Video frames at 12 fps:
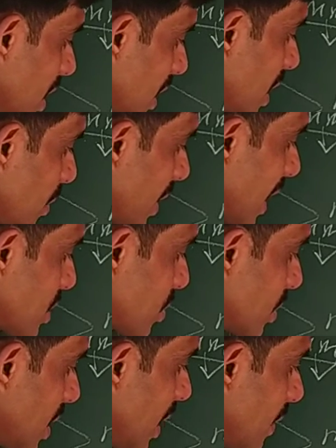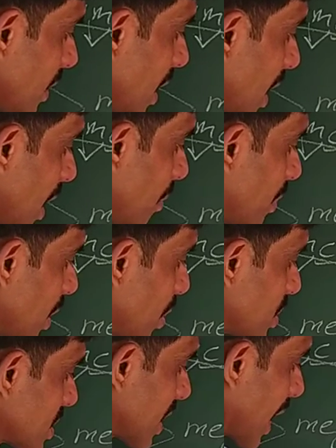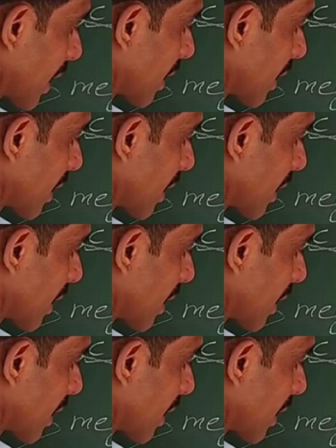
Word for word: give rise to the embryo sac.